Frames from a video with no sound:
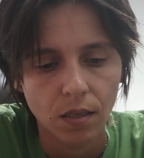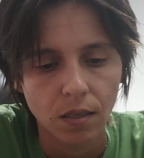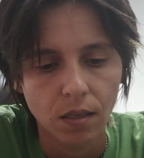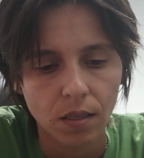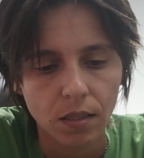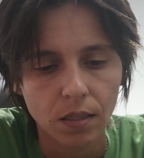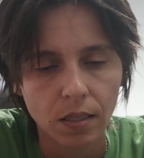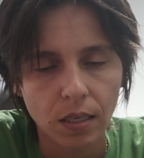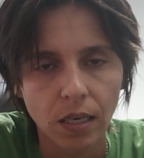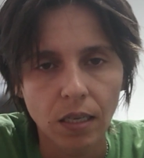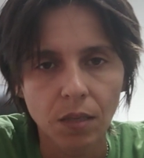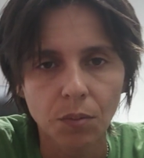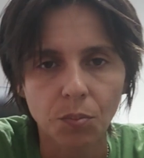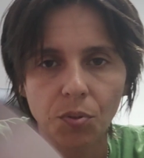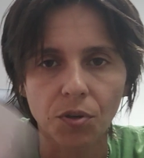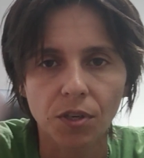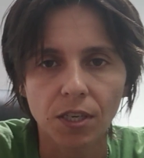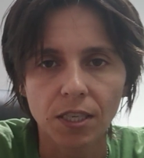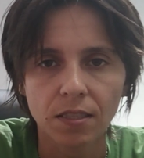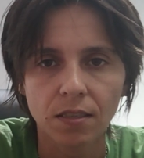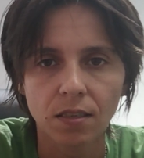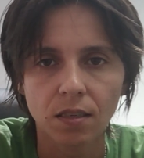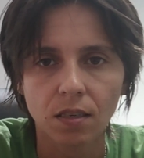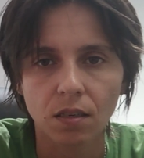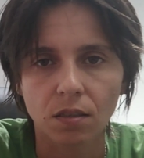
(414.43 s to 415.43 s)
it's kind of
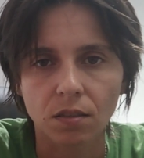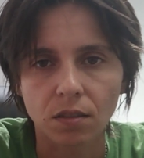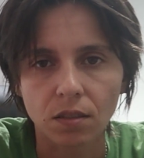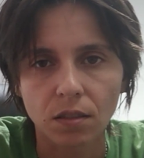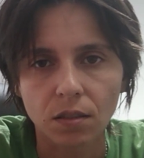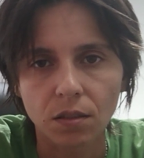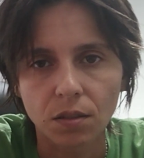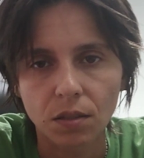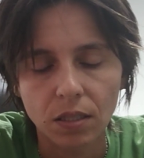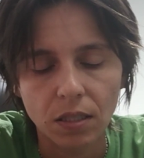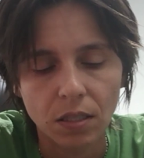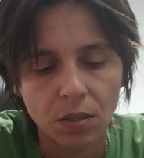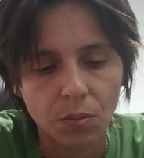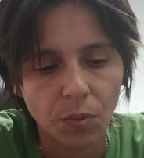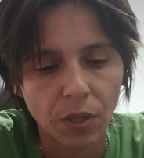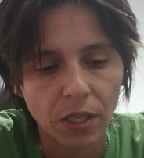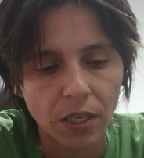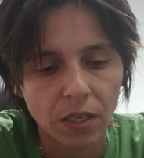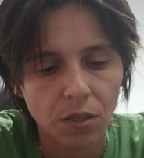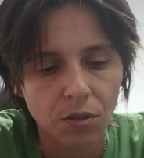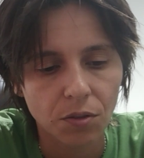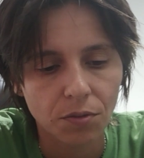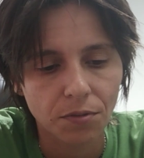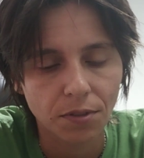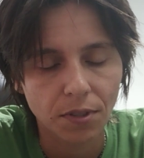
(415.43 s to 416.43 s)
pressing on you. It's
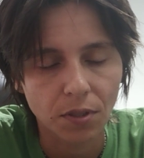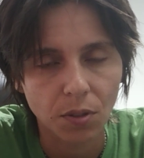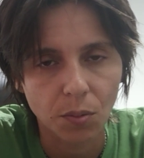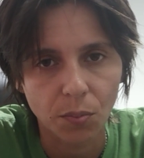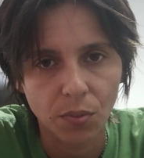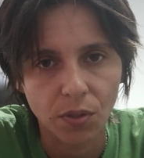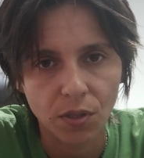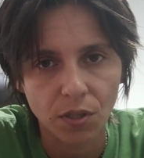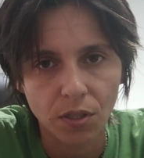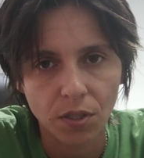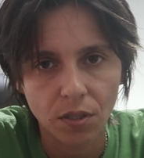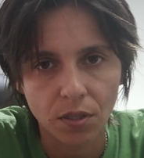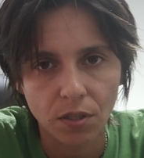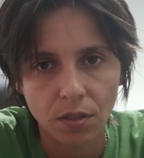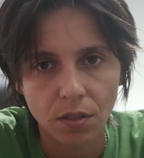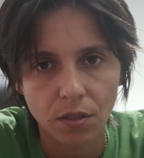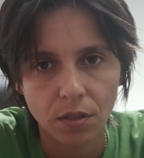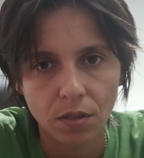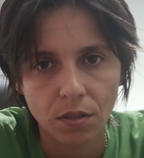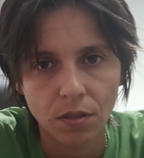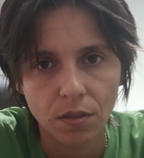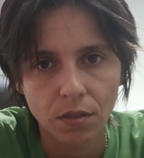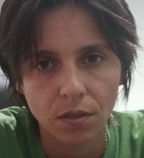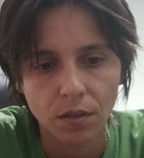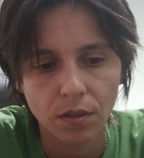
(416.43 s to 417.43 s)
making you feel burdened.
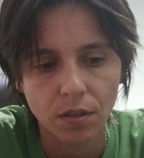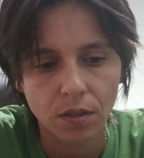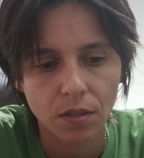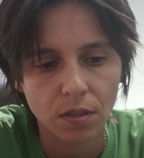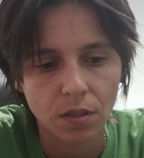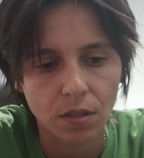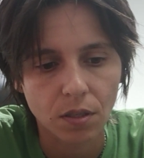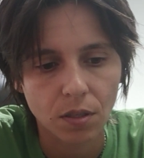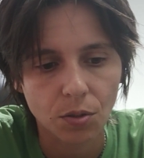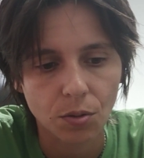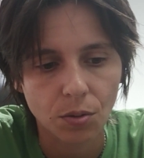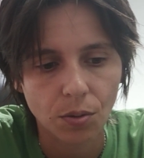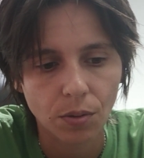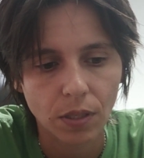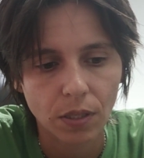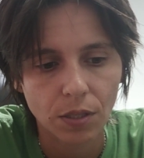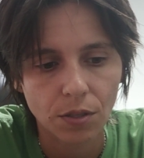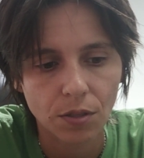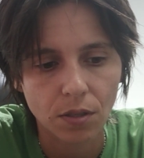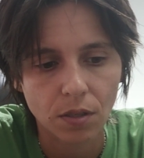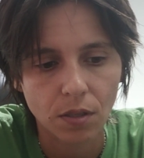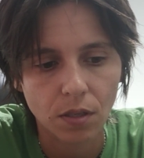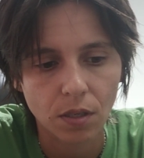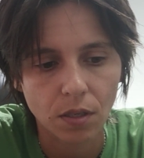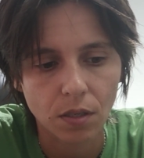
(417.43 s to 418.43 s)
This
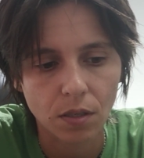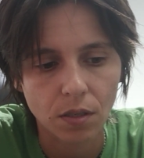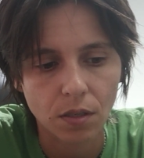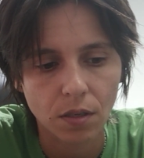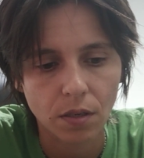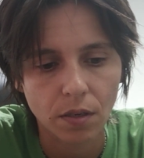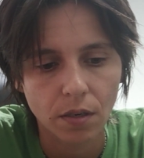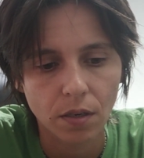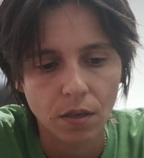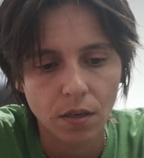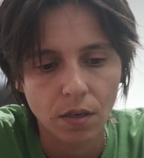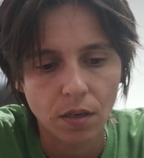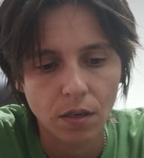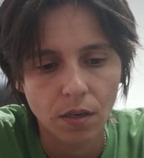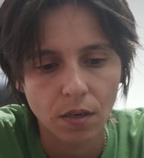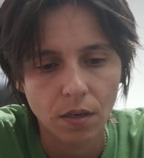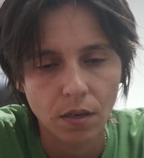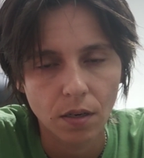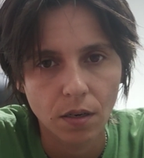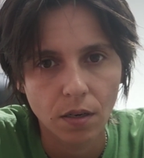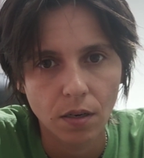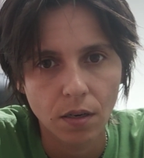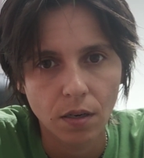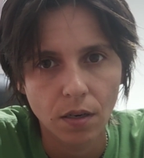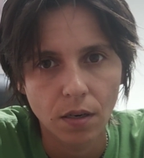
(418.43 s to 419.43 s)
situation here,
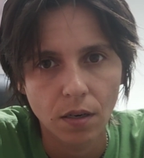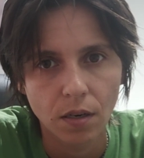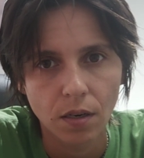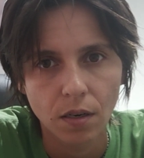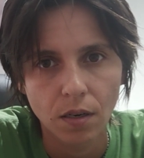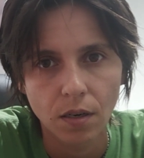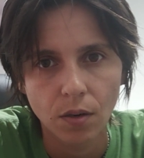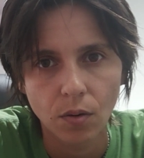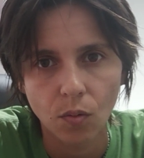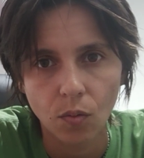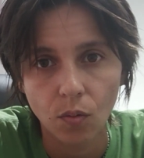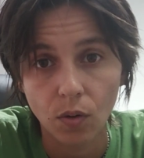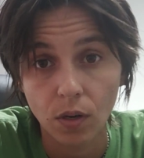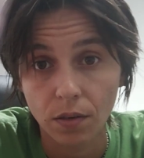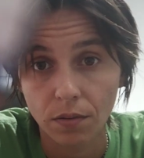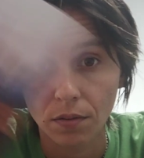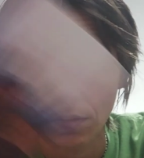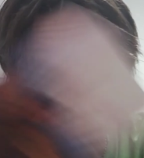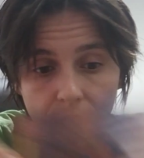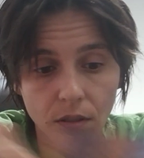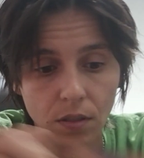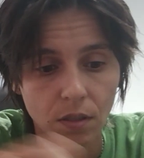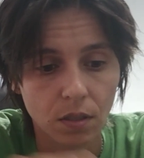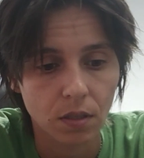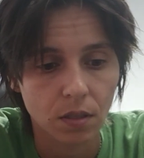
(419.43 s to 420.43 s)

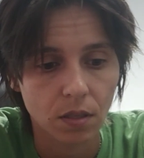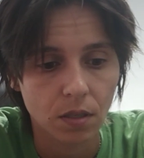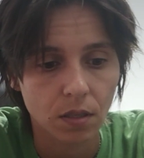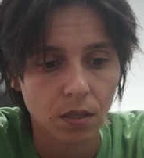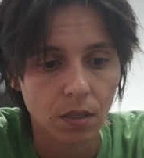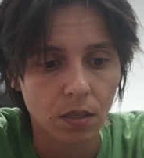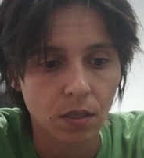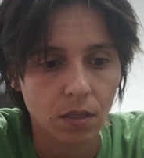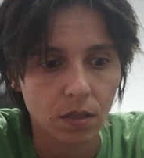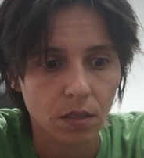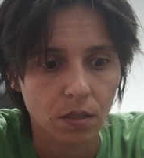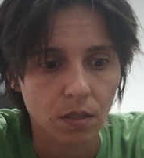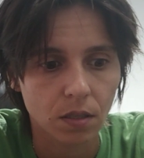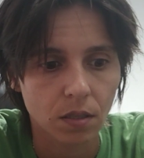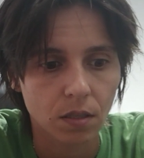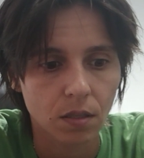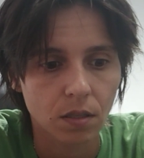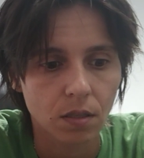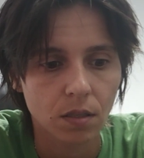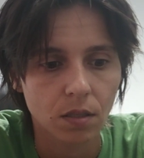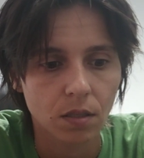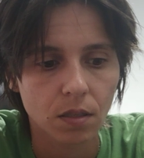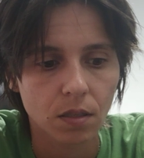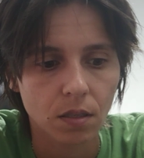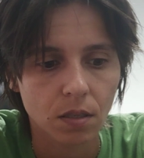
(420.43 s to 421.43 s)
whatever this is,
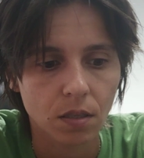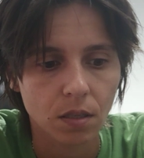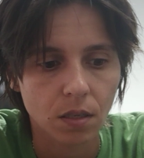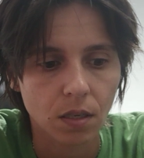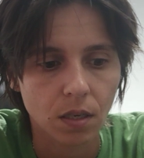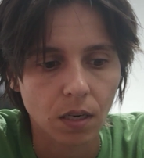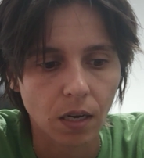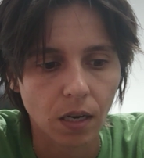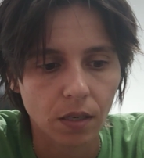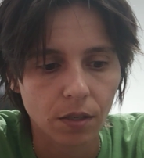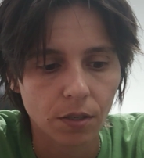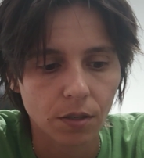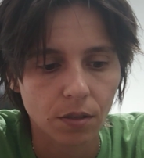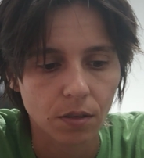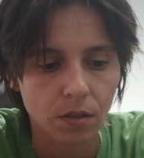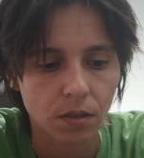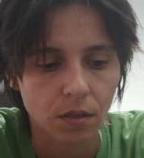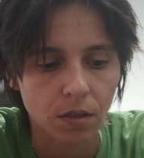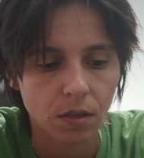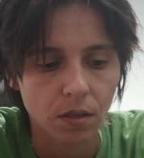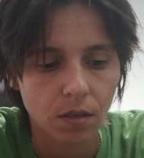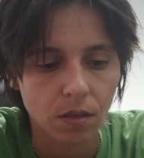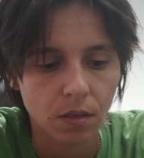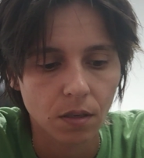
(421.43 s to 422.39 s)
this connection,